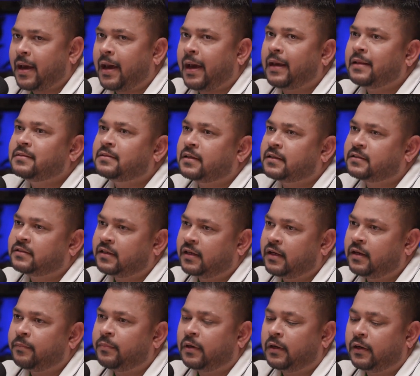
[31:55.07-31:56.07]
and
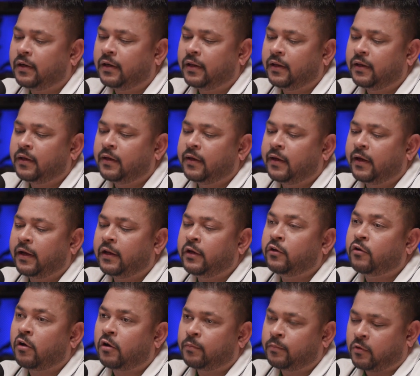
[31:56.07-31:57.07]
sustainability
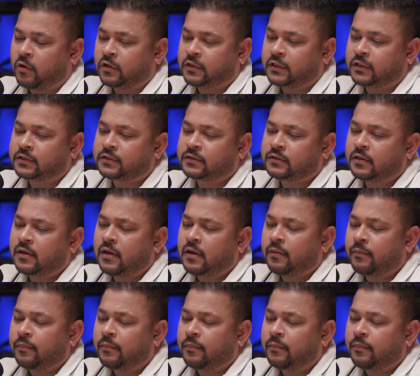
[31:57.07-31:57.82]
in your projects?